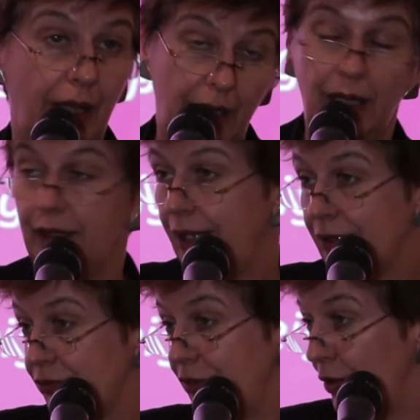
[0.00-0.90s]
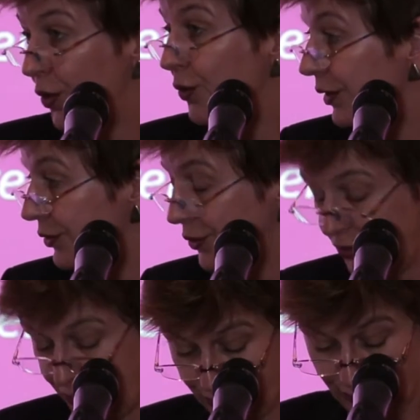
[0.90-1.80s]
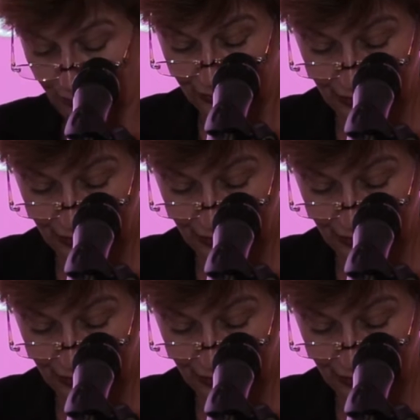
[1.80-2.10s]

RVO is also called,